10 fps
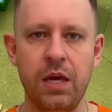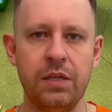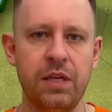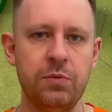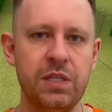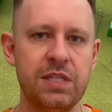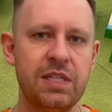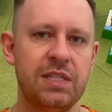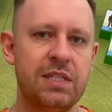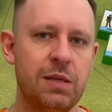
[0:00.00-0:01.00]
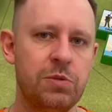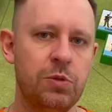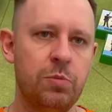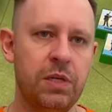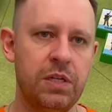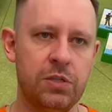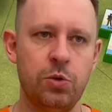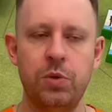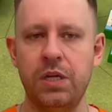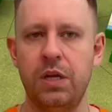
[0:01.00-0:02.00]
Now this seems to be
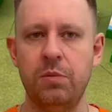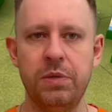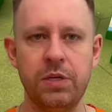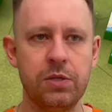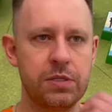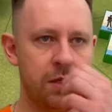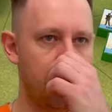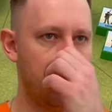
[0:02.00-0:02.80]
historical because